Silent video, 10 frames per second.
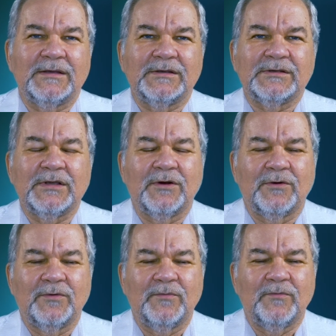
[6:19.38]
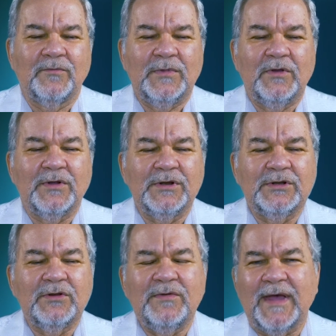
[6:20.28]
So you can
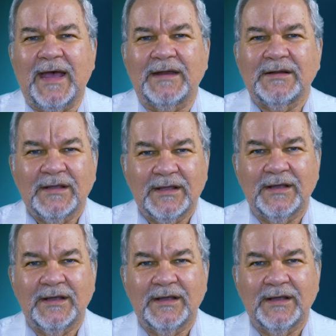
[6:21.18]
do that